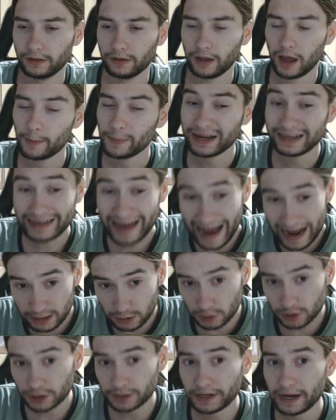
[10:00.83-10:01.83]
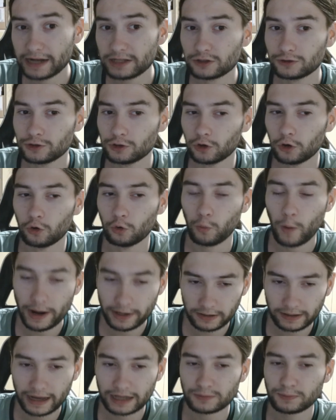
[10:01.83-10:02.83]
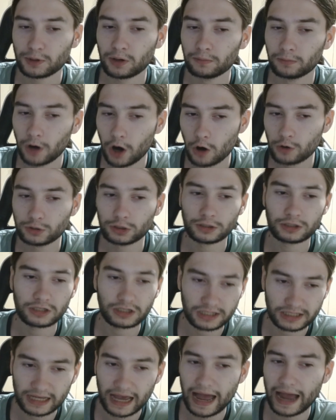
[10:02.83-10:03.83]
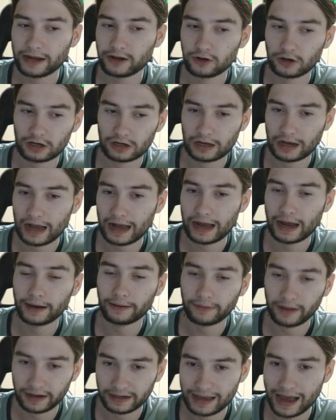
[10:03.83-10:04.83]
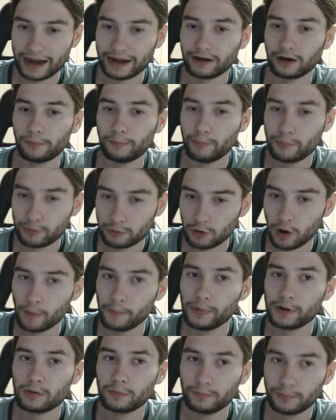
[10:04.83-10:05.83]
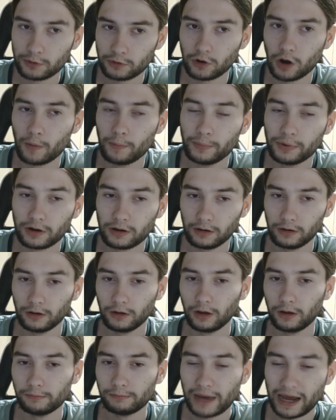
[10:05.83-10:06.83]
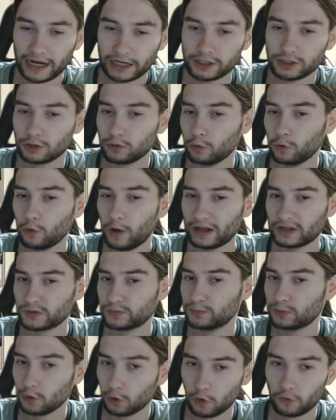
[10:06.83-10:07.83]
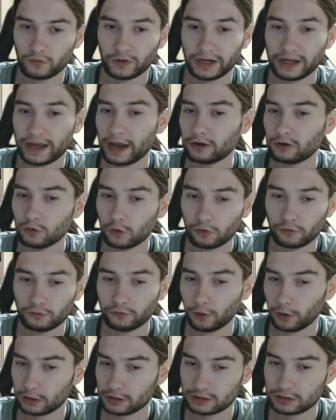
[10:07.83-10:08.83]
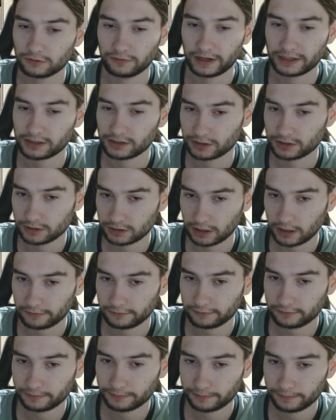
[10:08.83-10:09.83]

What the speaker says: I mean, that's what you need to do. When you get promoted, sack your guy and get in a proper manager who has proven he can do first division stuff.